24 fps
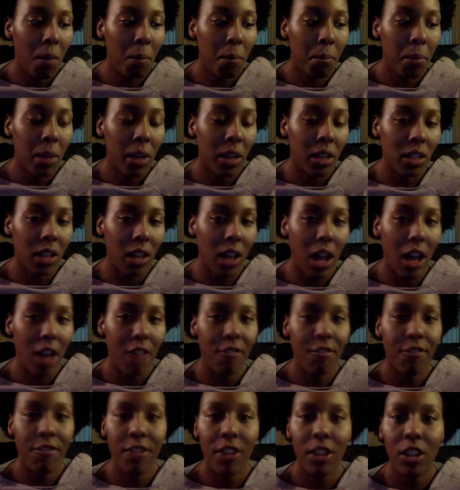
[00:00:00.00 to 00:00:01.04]
because I had
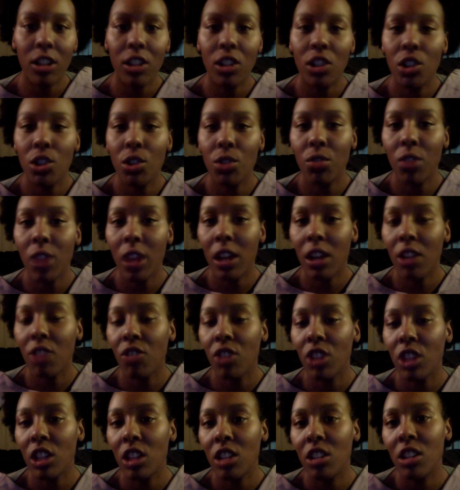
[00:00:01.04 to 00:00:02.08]
fell into like a
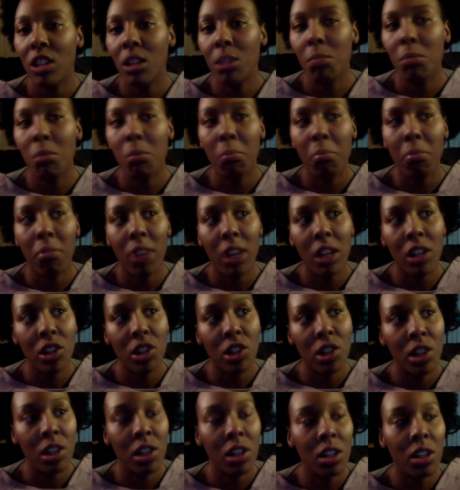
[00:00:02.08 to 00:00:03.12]
really deep
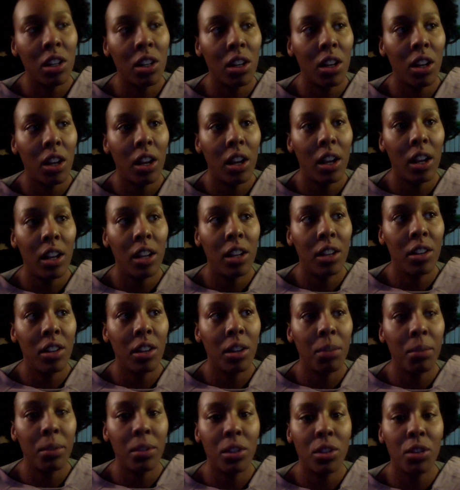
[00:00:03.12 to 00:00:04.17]
depression, and
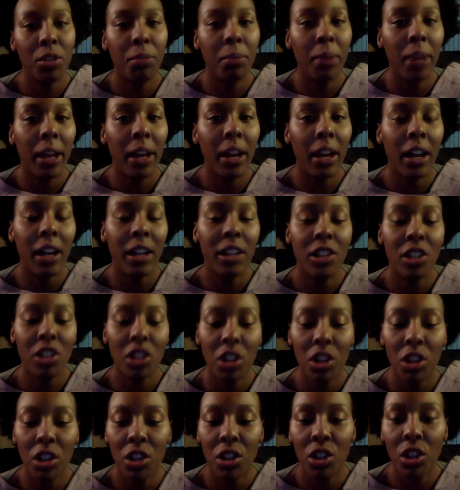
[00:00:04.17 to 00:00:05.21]
it was so bad I had
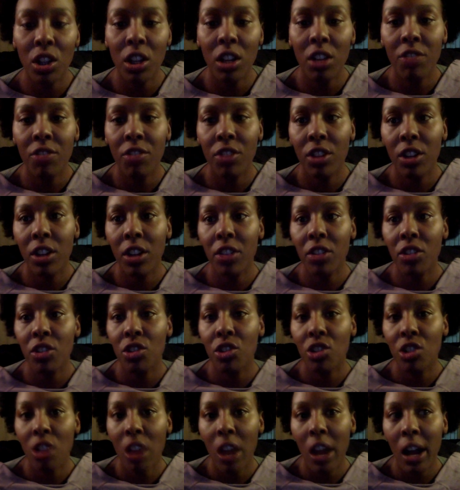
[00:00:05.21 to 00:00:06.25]
started looking for another
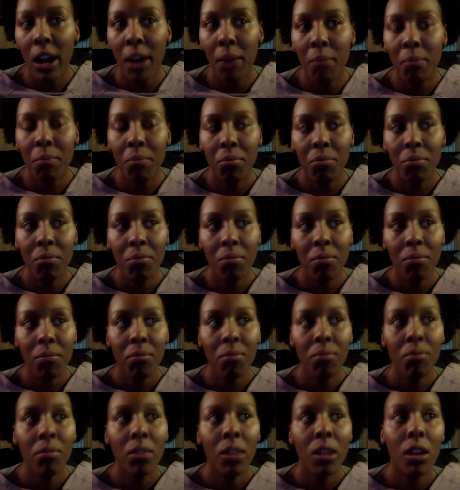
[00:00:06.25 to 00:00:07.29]
job,
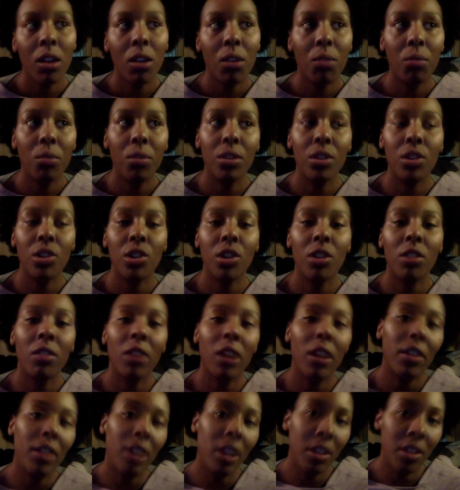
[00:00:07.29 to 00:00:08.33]
which
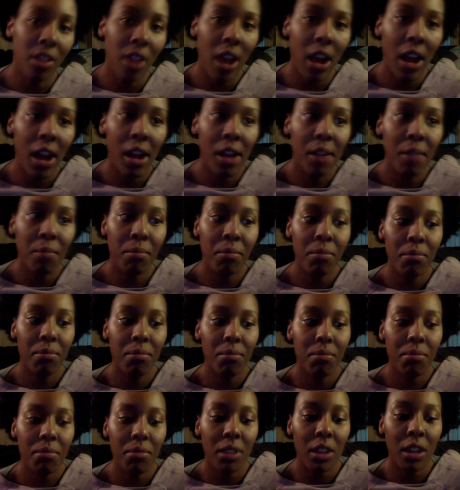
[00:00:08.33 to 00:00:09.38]
around that time
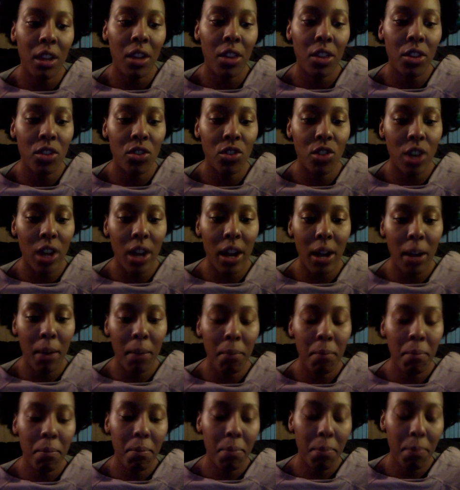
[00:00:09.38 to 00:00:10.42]
the other job
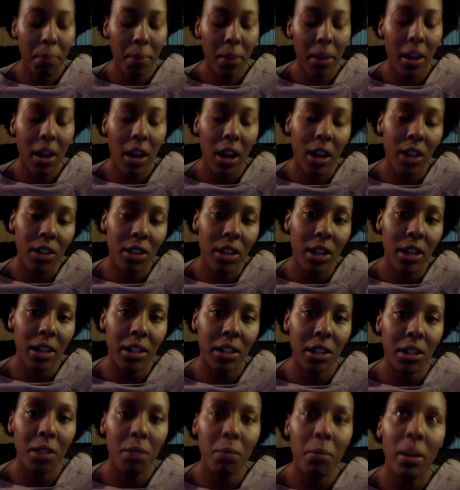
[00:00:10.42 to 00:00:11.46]

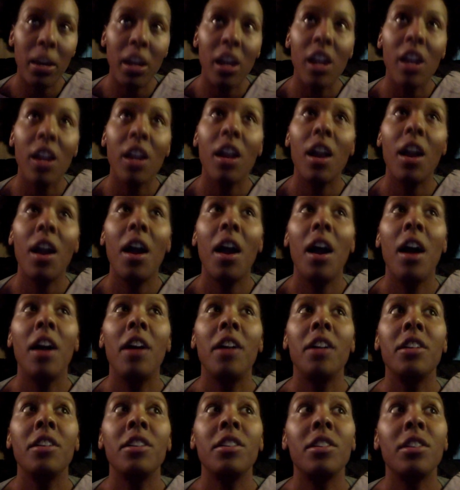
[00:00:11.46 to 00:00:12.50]
contacted me
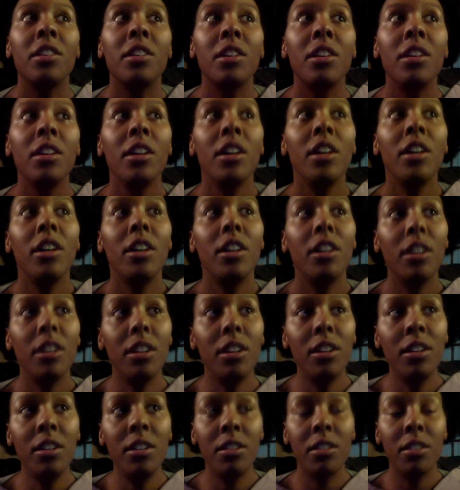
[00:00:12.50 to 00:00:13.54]
and
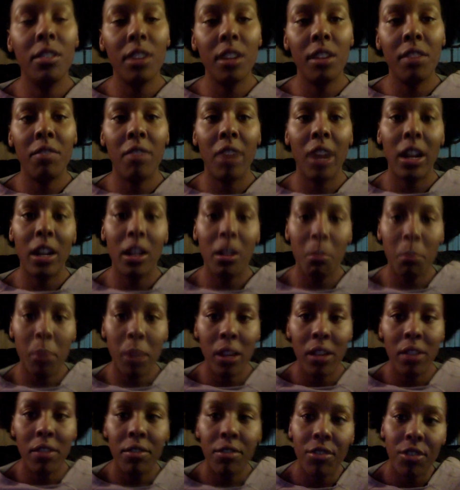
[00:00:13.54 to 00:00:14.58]
invited me
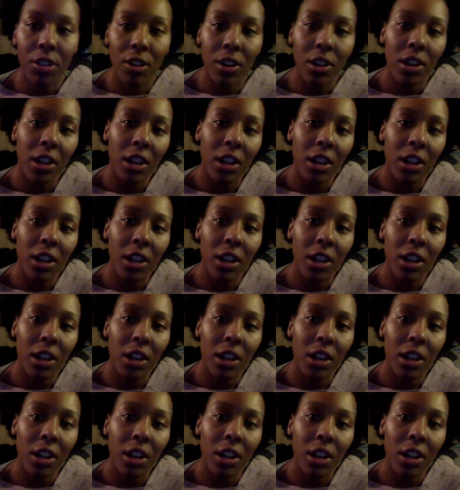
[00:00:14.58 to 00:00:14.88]
in for an